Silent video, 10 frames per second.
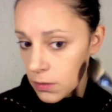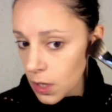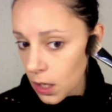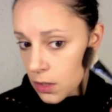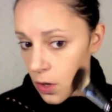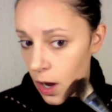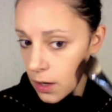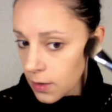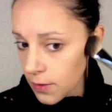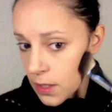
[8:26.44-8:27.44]
it's
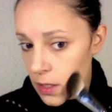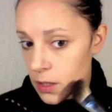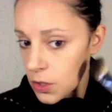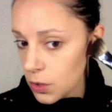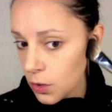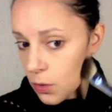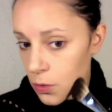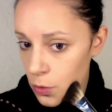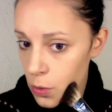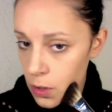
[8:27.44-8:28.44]
kind of easy to
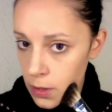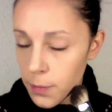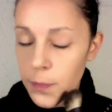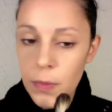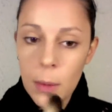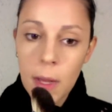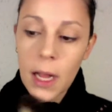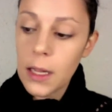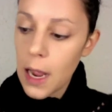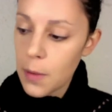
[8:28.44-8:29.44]
contour. But
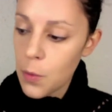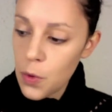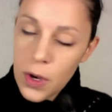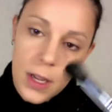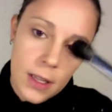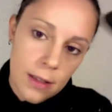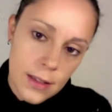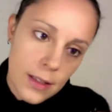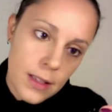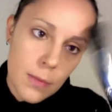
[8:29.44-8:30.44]
I like more
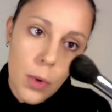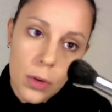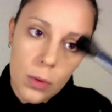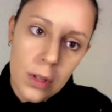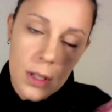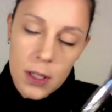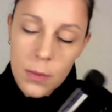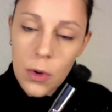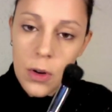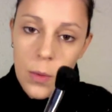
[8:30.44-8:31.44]
this
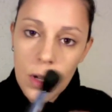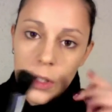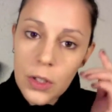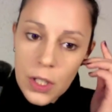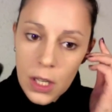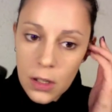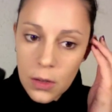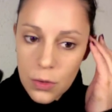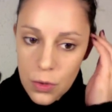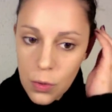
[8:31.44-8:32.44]
smaller one because I can
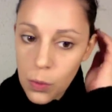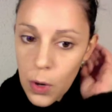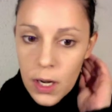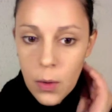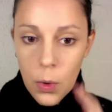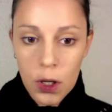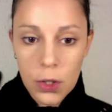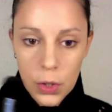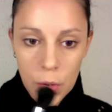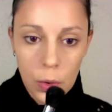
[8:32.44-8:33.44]
control where I wanted
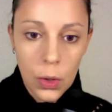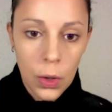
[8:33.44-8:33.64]
to